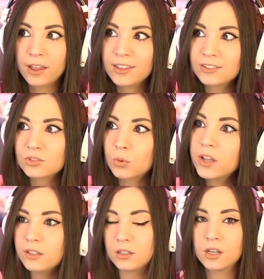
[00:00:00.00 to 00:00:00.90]
It's
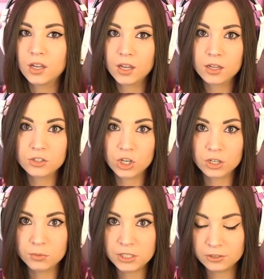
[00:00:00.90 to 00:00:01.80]
what
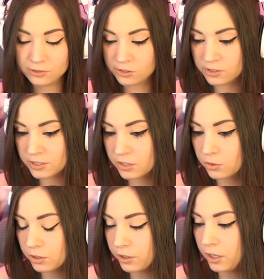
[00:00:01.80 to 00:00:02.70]
Jeremy uses, the
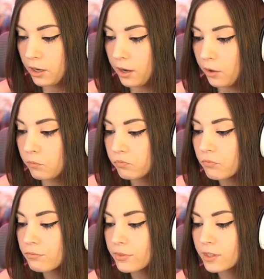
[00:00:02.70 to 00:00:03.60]
quartering. I
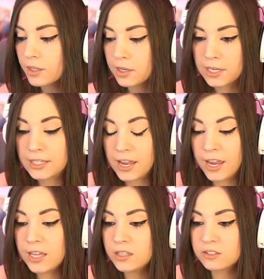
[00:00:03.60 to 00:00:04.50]
thought,
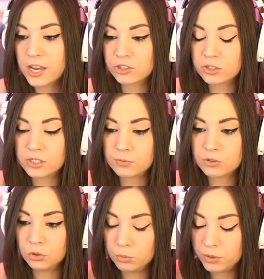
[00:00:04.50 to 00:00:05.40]
hey, this actually seems cool